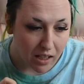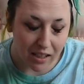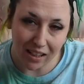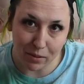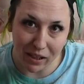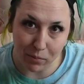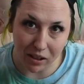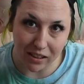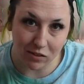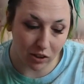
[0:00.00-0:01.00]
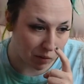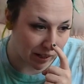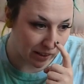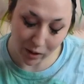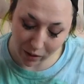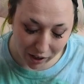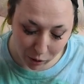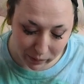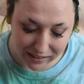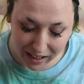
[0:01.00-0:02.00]
Candy Makeup Artist for a while, so I
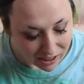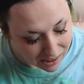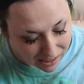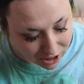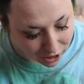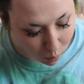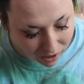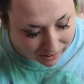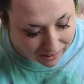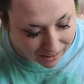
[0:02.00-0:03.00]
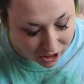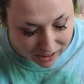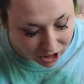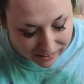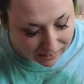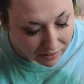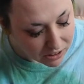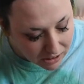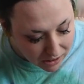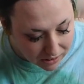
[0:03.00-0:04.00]
hope it's everything she wanted and that she loves
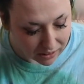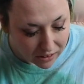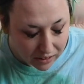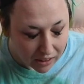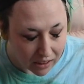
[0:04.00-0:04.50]
it dearly.